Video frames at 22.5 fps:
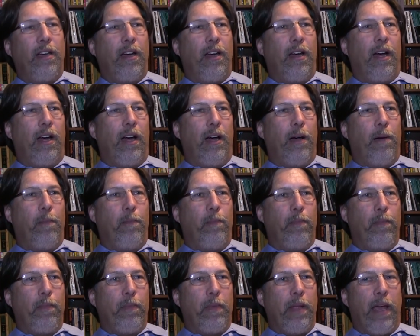
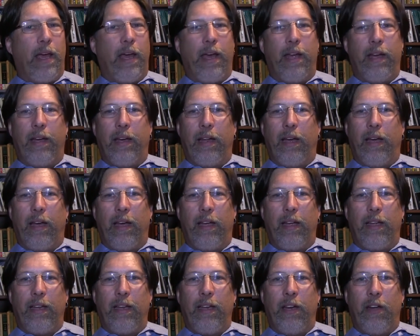
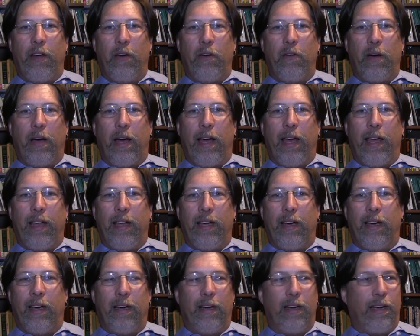You know,
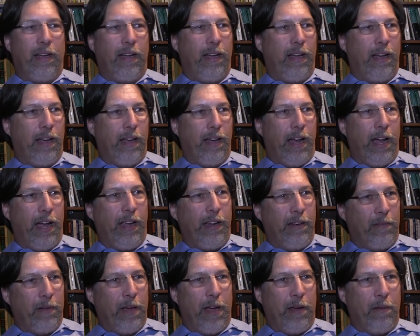
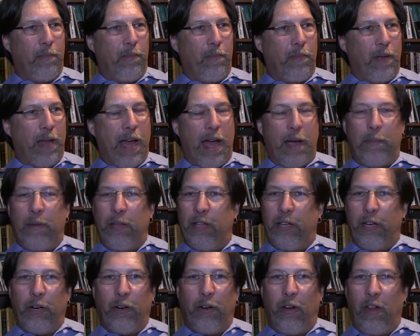I'm happy
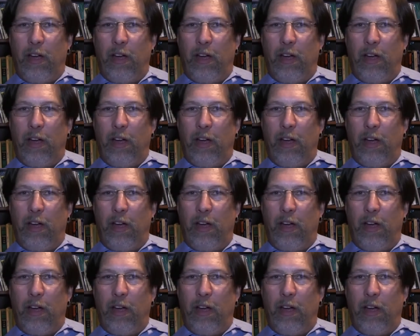that you're